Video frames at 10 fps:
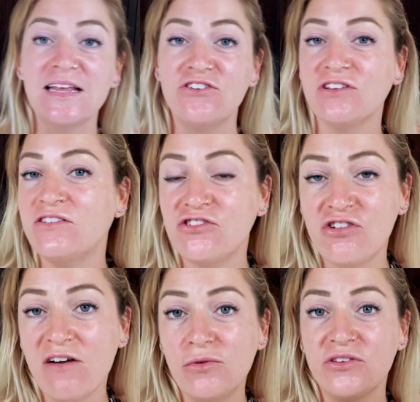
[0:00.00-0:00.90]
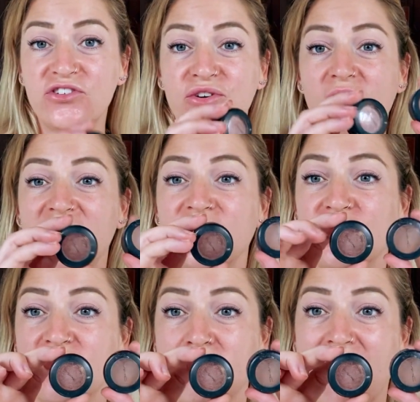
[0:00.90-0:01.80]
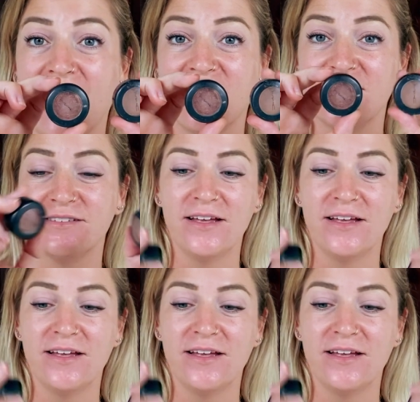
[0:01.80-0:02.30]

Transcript: literally just travel with 2 colors from MAC.